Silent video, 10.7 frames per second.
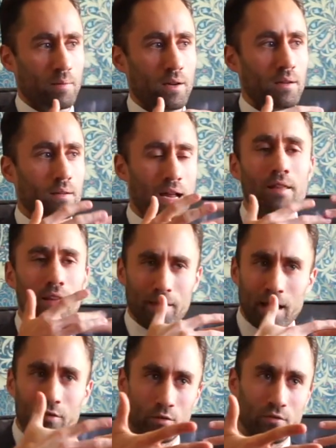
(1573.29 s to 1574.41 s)
but anything in
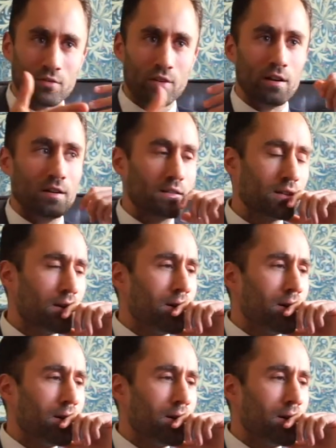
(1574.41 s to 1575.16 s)
that sort of size,